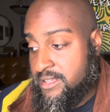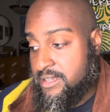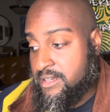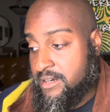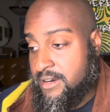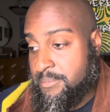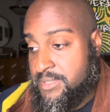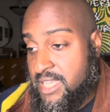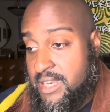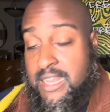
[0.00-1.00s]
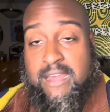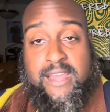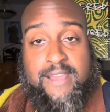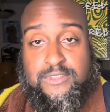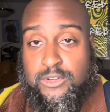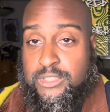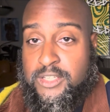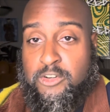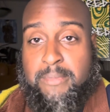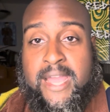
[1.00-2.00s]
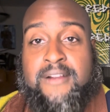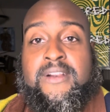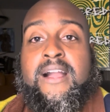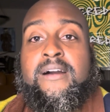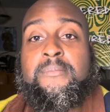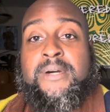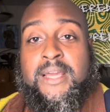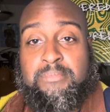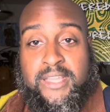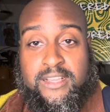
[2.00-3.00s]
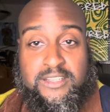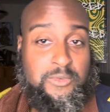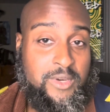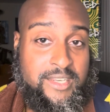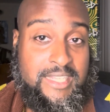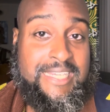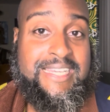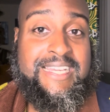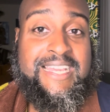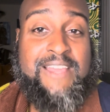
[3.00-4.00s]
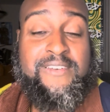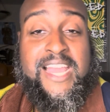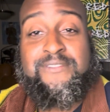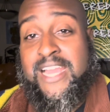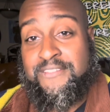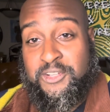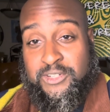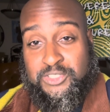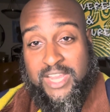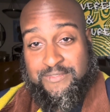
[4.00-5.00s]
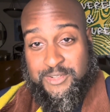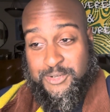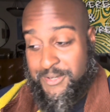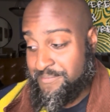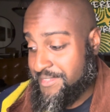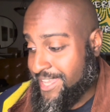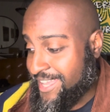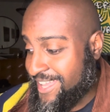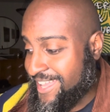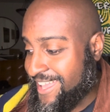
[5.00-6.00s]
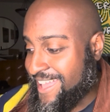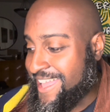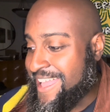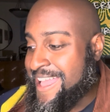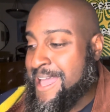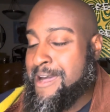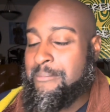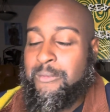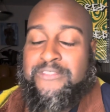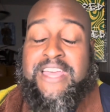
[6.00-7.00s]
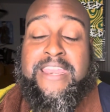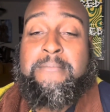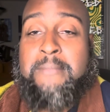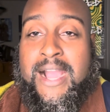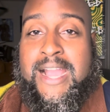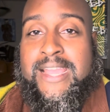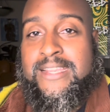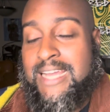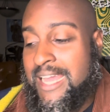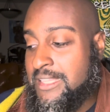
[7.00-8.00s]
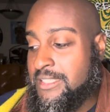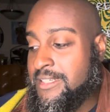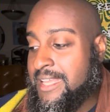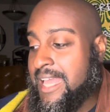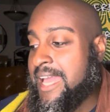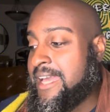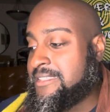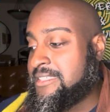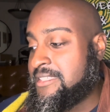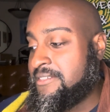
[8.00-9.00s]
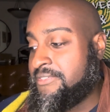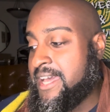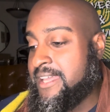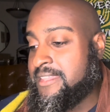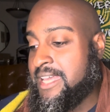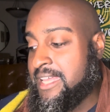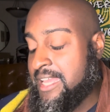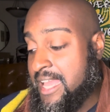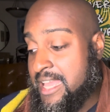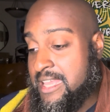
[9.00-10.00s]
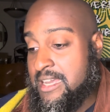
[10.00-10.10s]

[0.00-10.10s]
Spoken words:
are presented. Now, I don't have no legal background, but I play a good one if I ever have to go to traffic court. But with that in mind, I look at the fact that, hey,